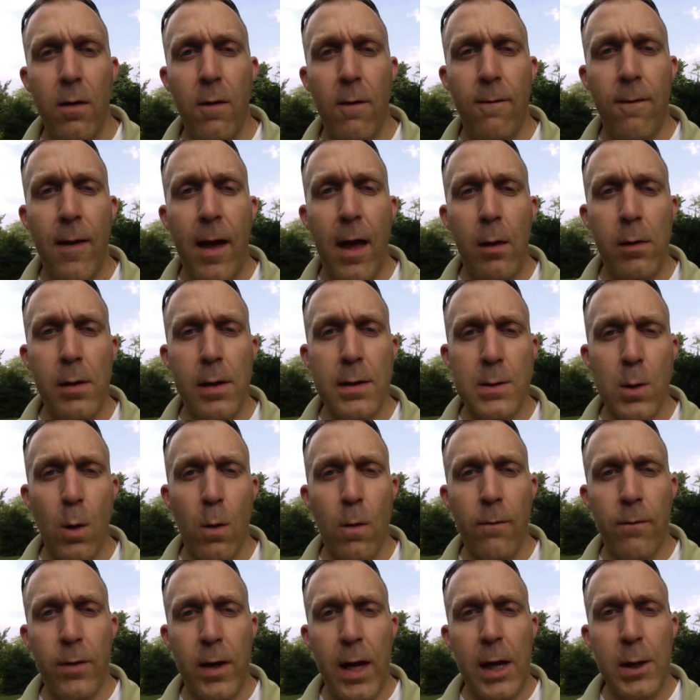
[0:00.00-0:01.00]
found his
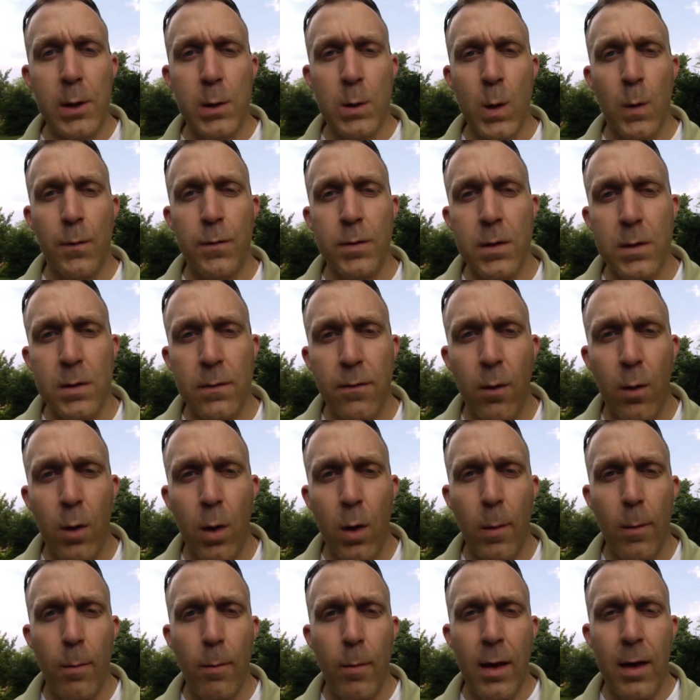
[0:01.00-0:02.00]
own financial services
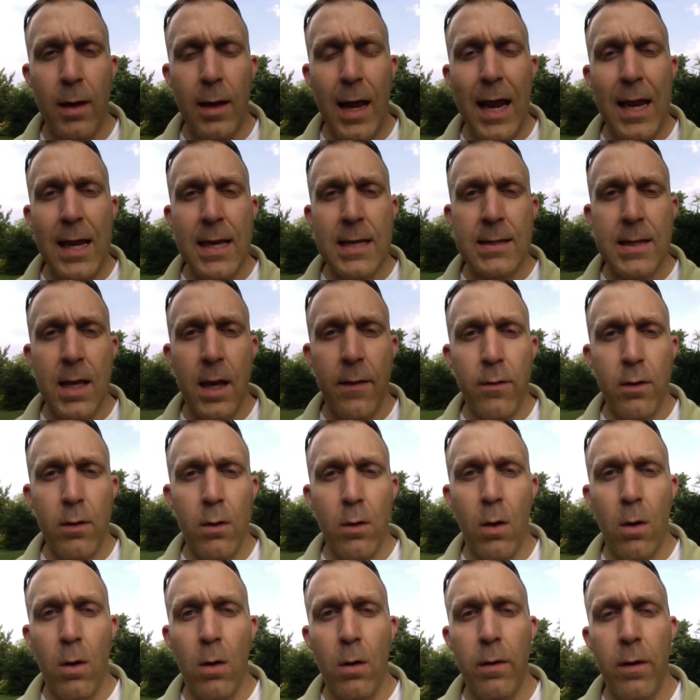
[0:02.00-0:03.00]
firm in '87
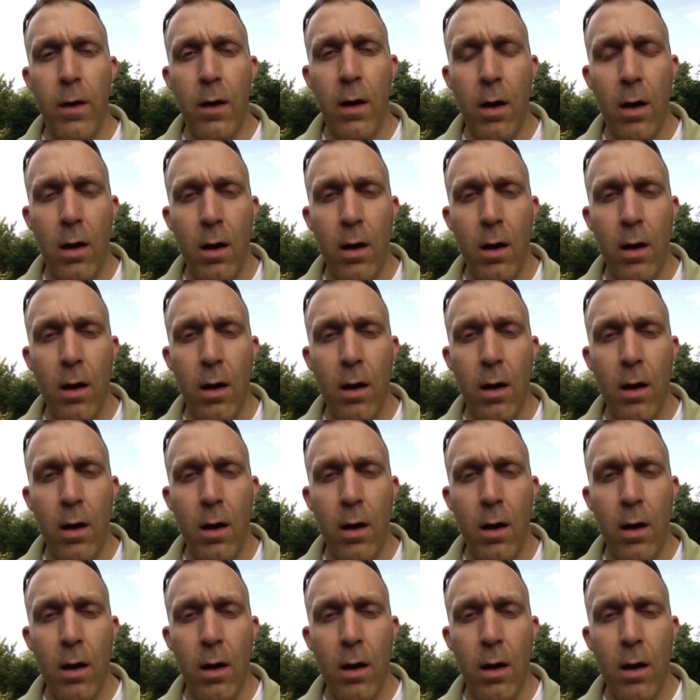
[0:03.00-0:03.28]
called